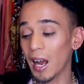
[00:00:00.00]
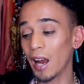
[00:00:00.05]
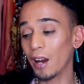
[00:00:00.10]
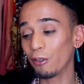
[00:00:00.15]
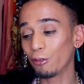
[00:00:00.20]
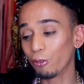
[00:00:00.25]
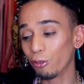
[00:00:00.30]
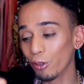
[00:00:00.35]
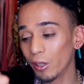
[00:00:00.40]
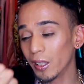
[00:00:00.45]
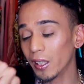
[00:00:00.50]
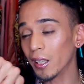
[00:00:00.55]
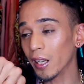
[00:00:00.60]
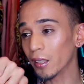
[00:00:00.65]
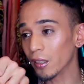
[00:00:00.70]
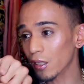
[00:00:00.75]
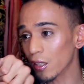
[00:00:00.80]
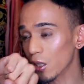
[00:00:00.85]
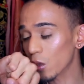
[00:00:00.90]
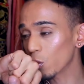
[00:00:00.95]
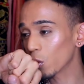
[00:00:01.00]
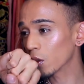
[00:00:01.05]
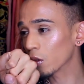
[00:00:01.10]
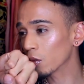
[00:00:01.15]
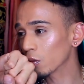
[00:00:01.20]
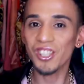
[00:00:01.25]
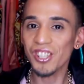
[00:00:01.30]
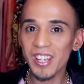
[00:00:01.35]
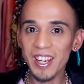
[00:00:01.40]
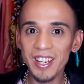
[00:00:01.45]
I really like this
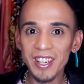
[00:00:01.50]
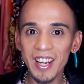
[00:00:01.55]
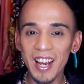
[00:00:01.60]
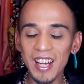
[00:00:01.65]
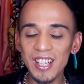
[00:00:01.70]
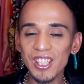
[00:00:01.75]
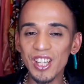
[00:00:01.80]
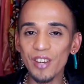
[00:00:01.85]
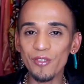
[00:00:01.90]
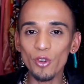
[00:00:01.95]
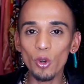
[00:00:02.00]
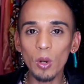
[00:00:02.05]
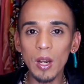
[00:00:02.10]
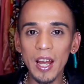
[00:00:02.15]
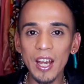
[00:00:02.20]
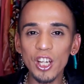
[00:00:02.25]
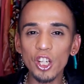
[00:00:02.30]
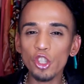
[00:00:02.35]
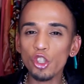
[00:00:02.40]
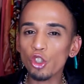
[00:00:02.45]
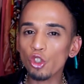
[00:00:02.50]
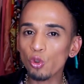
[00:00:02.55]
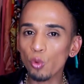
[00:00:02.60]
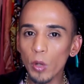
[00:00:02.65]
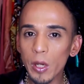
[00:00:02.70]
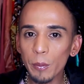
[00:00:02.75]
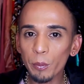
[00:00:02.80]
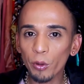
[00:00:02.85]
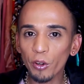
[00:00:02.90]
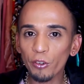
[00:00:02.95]
one. So yeah, you guys, if you like
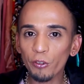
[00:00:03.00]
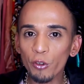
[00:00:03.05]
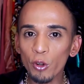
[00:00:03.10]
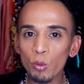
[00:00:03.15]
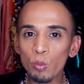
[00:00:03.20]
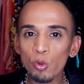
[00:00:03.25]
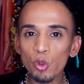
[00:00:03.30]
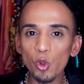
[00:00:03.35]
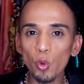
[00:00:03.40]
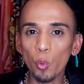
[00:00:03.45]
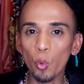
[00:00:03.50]
sweet perfumes,